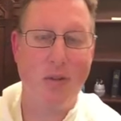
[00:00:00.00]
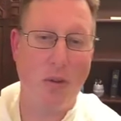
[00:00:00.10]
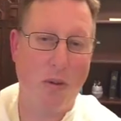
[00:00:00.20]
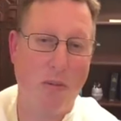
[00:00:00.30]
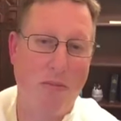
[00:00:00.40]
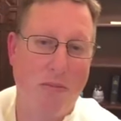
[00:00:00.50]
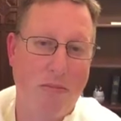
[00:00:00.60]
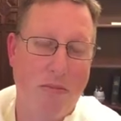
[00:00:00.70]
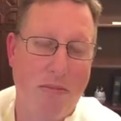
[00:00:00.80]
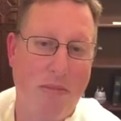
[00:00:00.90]
So,
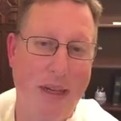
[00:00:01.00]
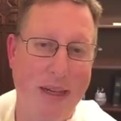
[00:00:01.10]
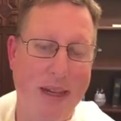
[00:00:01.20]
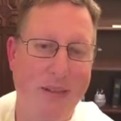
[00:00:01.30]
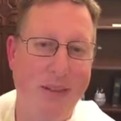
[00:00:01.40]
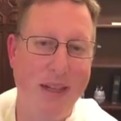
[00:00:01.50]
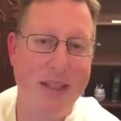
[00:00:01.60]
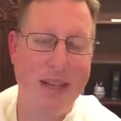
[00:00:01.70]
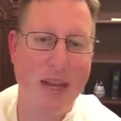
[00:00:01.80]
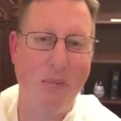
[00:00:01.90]
I have an
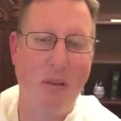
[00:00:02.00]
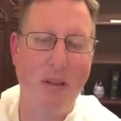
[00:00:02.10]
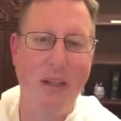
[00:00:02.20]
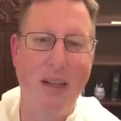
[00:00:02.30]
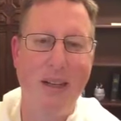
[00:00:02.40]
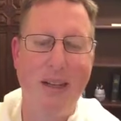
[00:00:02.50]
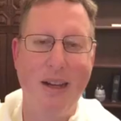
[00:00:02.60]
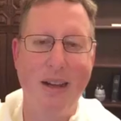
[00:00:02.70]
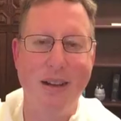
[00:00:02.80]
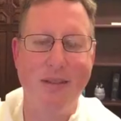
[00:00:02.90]
example
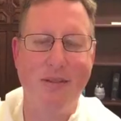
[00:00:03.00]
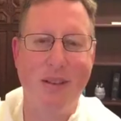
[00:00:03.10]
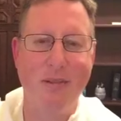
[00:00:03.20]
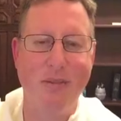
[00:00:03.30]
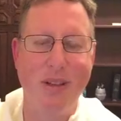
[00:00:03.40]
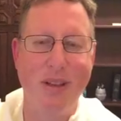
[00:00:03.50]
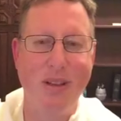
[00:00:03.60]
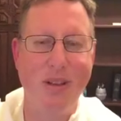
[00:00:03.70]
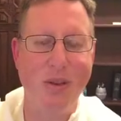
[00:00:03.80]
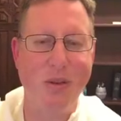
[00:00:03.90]
from
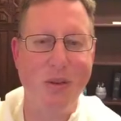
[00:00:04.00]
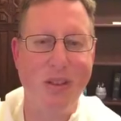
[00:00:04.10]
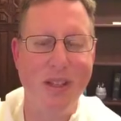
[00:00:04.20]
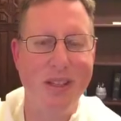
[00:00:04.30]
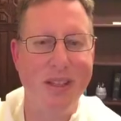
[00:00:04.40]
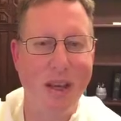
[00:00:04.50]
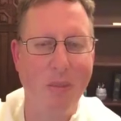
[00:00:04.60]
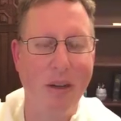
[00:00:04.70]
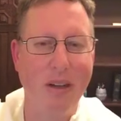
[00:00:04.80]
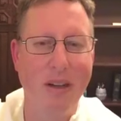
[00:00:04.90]
the news this
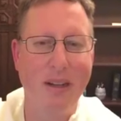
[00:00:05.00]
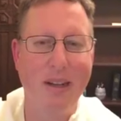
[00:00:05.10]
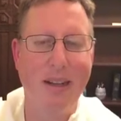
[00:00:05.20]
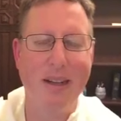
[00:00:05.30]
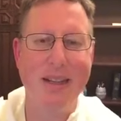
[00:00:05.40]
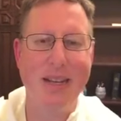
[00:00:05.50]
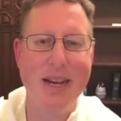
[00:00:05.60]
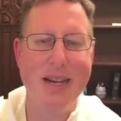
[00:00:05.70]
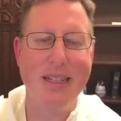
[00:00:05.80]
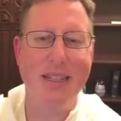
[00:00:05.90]
summer
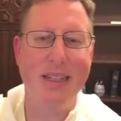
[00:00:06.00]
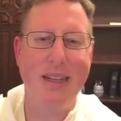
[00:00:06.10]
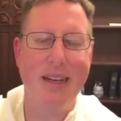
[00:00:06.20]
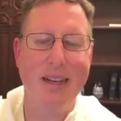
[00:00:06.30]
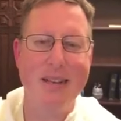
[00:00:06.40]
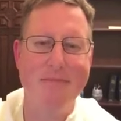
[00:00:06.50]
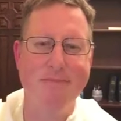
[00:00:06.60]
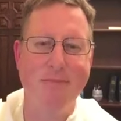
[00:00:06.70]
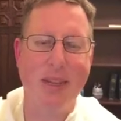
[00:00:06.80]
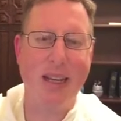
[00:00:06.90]
that
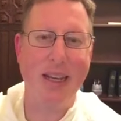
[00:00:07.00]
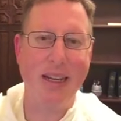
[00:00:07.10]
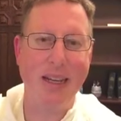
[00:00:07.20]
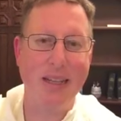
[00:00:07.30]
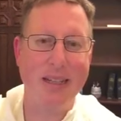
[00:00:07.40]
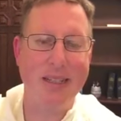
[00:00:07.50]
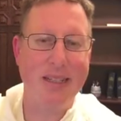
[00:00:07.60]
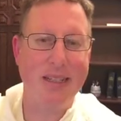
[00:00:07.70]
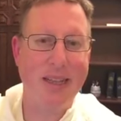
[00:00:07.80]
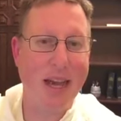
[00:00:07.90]
a
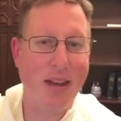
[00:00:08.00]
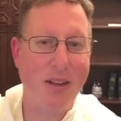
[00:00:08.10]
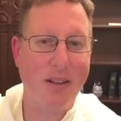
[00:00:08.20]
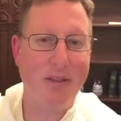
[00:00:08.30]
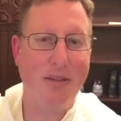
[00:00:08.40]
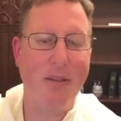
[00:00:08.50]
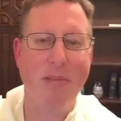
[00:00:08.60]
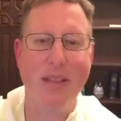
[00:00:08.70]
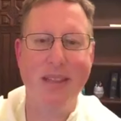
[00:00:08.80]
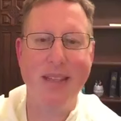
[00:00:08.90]
tenor
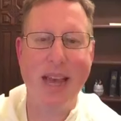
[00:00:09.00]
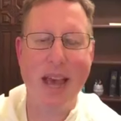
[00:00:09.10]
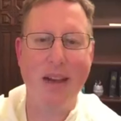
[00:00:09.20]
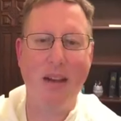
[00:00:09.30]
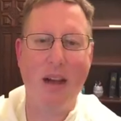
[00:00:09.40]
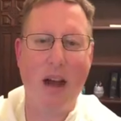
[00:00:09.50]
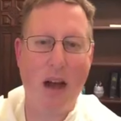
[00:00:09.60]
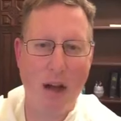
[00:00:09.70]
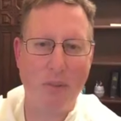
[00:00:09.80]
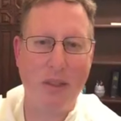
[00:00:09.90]
from the Seattle
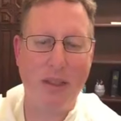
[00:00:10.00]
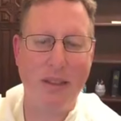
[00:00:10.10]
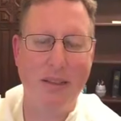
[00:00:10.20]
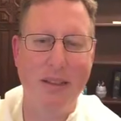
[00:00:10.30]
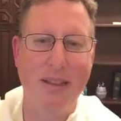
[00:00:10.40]
Opera